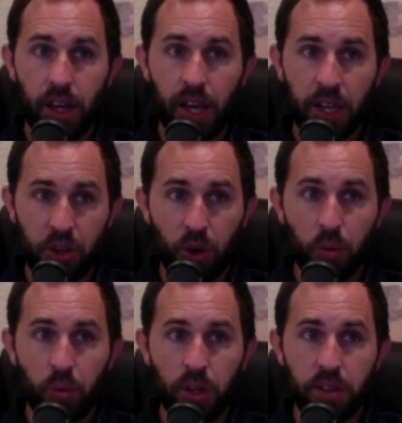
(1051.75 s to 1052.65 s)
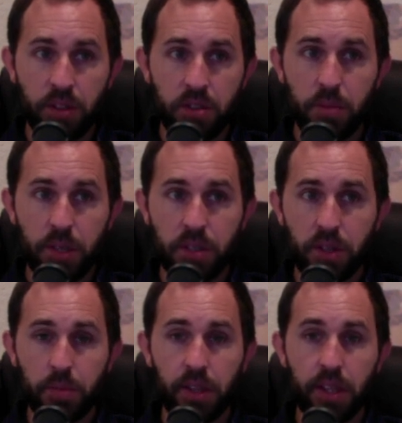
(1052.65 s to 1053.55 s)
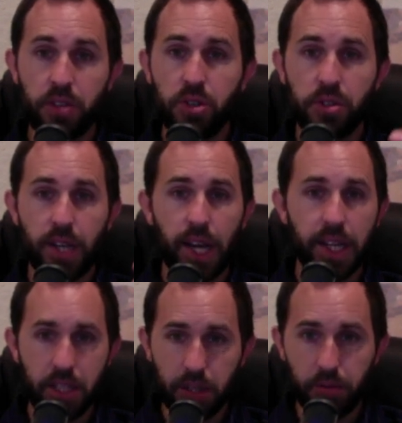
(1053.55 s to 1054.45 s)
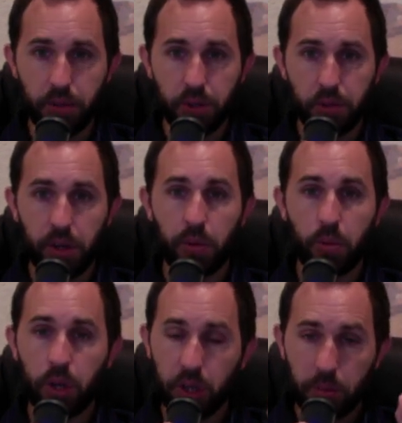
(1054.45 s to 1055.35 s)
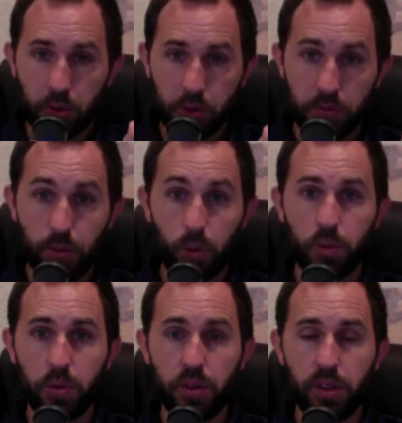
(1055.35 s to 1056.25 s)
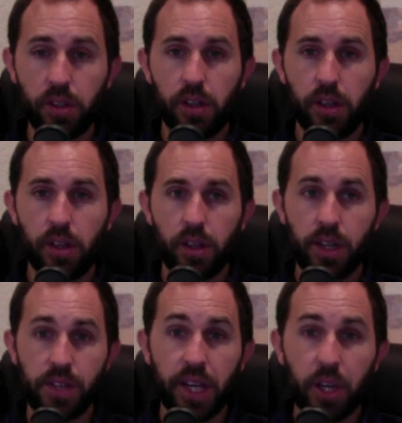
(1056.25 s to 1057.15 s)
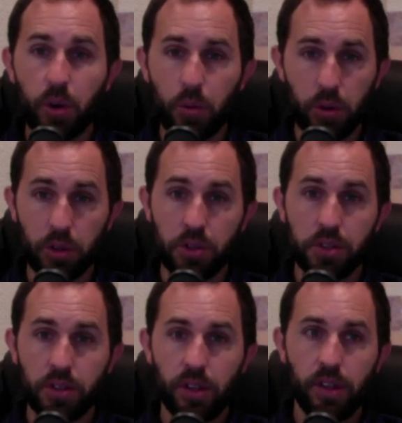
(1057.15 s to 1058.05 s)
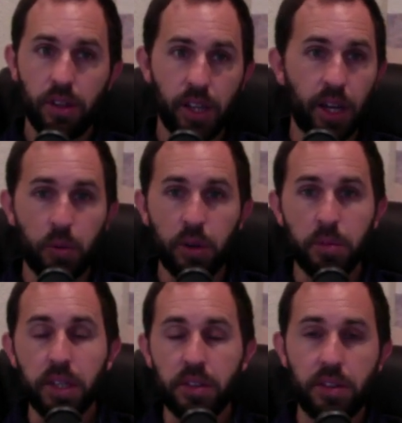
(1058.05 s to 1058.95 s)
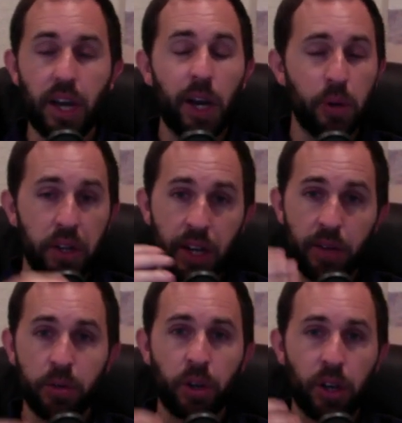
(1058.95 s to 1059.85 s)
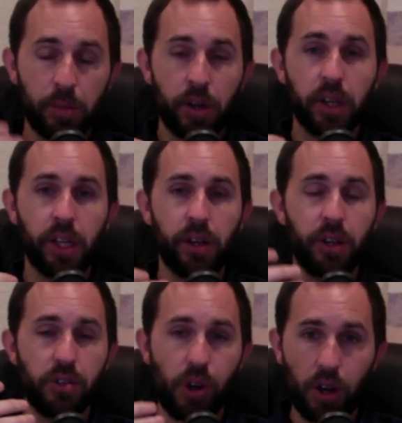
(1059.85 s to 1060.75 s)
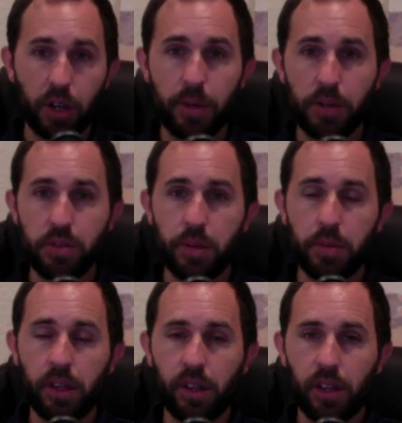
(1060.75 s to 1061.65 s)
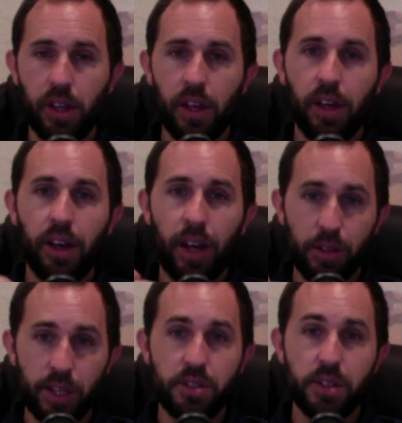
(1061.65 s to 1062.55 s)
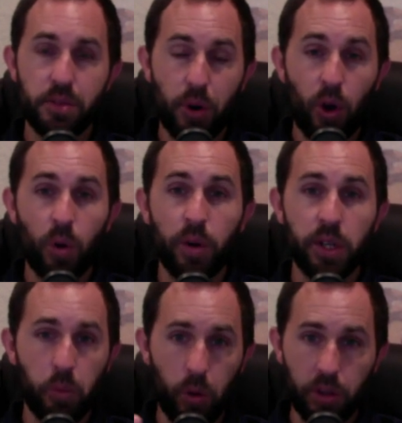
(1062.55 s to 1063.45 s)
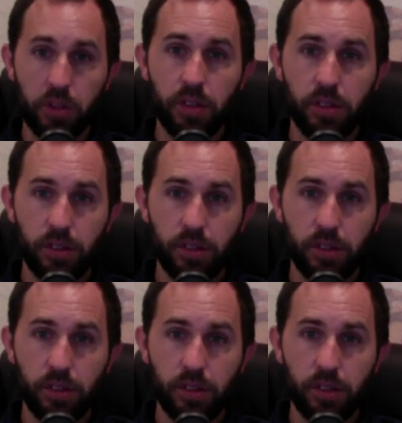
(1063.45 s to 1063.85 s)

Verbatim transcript: I don't want this to be something that's just an idea for you. I want you to push forward with it because I know it works. And I would never come on here and talk about something unless it's already worked,